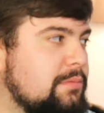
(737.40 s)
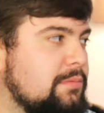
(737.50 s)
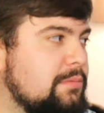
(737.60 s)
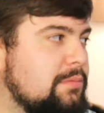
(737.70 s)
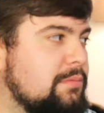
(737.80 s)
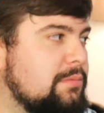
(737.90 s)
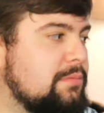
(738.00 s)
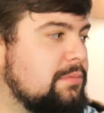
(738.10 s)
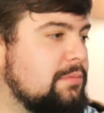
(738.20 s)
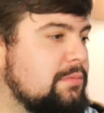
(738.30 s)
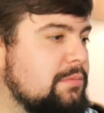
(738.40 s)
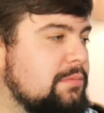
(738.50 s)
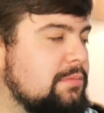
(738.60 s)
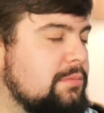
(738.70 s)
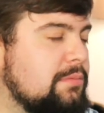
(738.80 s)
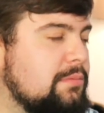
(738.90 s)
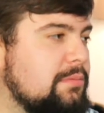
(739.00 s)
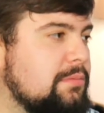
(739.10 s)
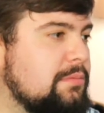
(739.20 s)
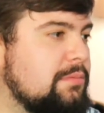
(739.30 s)

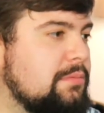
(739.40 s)
[no speech]